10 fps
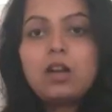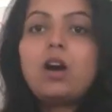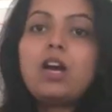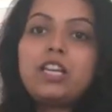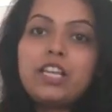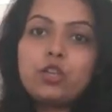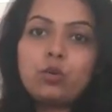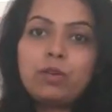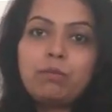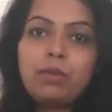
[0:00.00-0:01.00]
Earlier
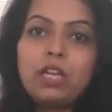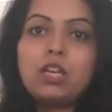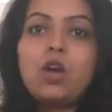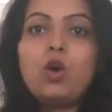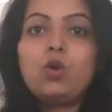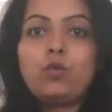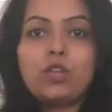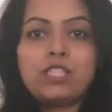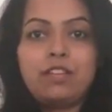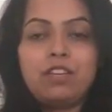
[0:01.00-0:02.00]
human being who
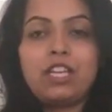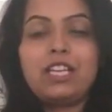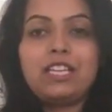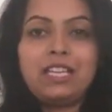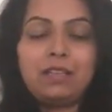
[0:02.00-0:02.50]
was living in